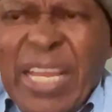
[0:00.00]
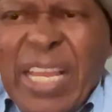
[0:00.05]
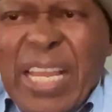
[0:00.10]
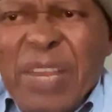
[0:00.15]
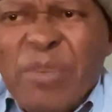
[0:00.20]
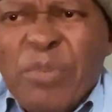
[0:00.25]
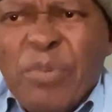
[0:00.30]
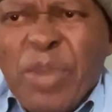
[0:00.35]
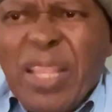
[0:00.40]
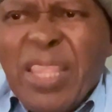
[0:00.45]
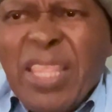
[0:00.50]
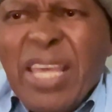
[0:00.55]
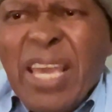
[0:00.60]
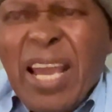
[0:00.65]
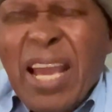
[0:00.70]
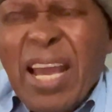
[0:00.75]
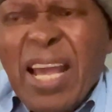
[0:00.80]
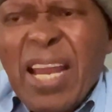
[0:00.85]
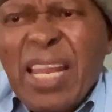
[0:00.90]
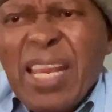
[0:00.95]
when they
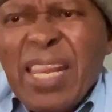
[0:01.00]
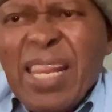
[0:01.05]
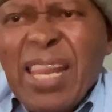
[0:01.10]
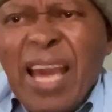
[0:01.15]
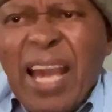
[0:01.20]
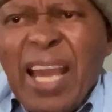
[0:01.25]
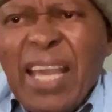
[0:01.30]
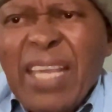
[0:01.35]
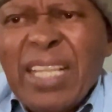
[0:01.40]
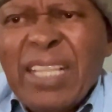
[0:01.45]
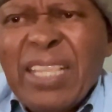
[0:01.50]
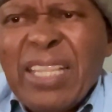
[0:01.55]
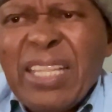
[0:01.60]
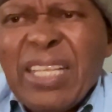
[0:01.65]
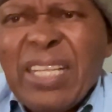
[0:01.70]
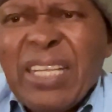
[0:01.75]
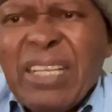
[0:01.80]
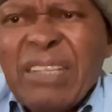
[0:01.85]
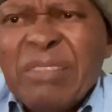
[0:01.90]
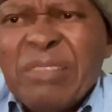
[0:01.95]
are lying
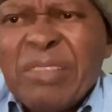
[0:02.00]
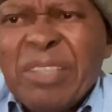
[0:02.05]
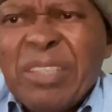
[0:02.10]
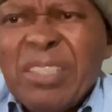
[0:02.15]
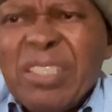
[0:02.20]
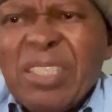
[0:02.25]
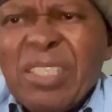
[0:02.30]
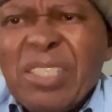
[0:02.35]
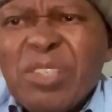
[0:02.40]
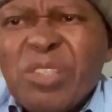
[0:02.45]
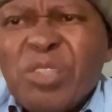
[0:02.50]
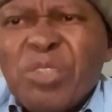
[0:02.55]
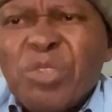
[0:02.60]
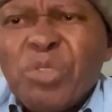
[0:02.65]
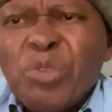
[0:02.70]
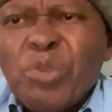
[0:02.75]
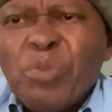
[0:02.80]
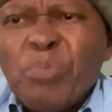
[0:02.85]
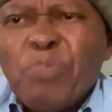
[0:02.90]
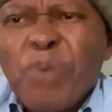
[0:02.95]
in the
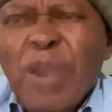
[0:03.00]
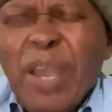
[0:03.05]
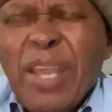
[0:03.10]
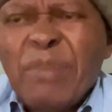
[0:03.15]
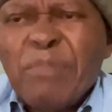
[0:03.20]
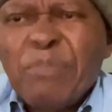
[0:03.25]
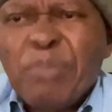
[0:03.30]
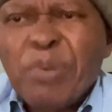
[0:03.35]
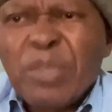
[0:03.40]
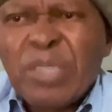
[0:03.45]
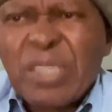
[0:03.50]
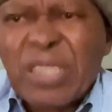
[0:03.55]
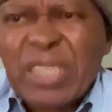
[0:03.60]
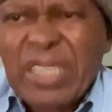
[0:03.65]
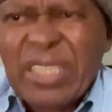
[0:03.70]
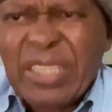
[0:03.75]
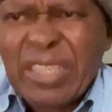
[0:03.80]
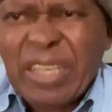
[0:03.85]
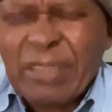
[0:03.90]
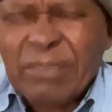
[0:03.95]
supine
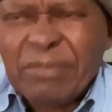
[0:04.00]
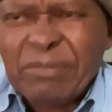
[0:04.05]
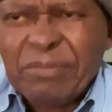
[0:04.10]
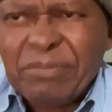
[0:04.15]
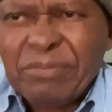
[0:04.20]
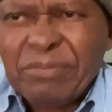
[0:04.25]
position,